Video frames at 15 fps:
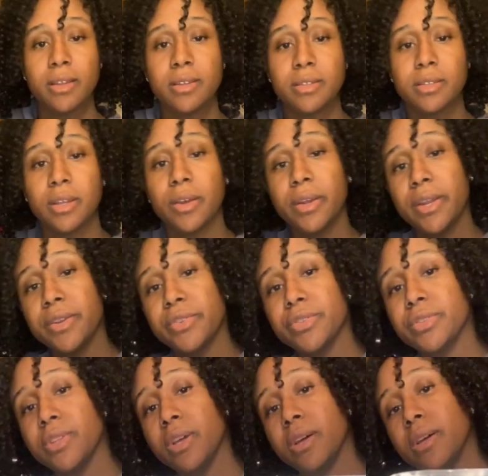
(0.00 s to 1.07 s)
So here's
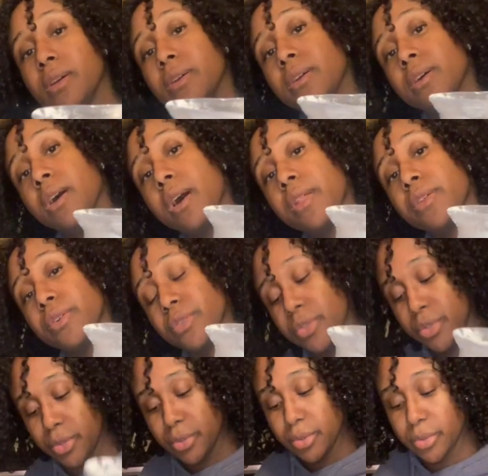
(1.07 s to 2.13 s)
the other
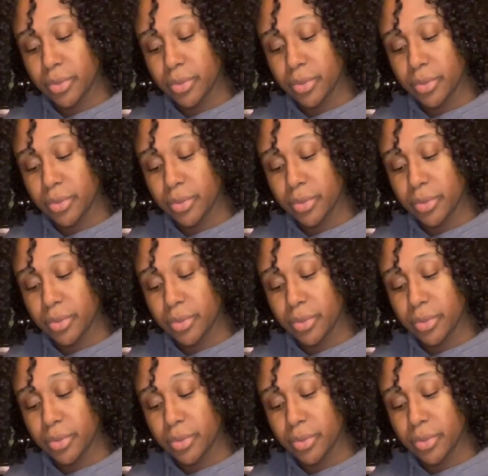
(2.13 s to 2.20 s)
2